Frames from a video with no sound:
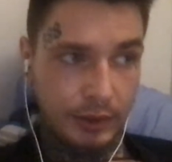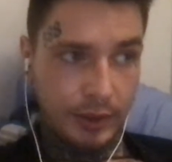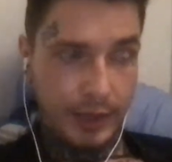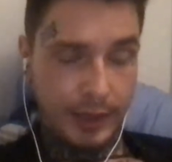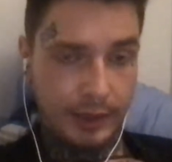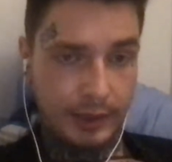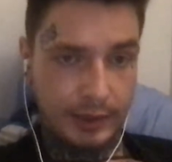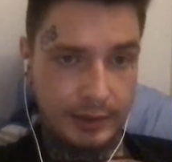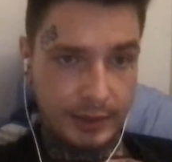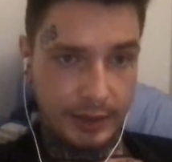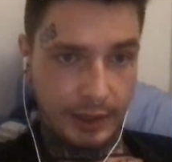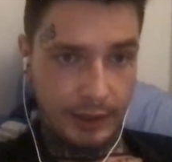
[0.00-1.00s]

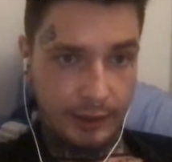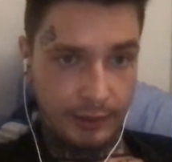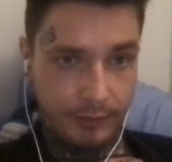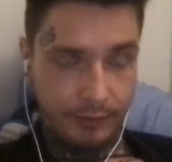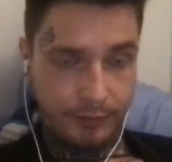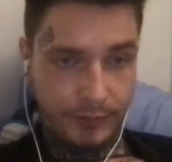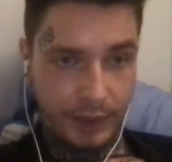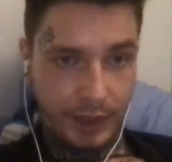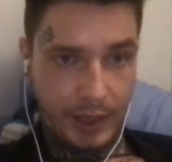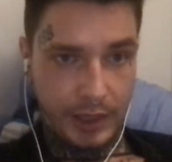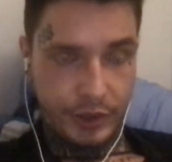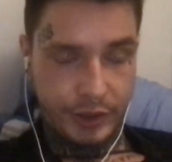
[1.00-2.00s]
antipsychotic
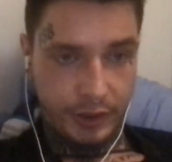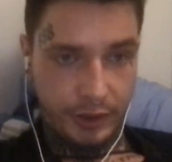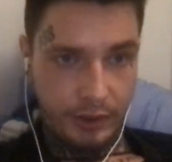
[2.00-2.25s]
medication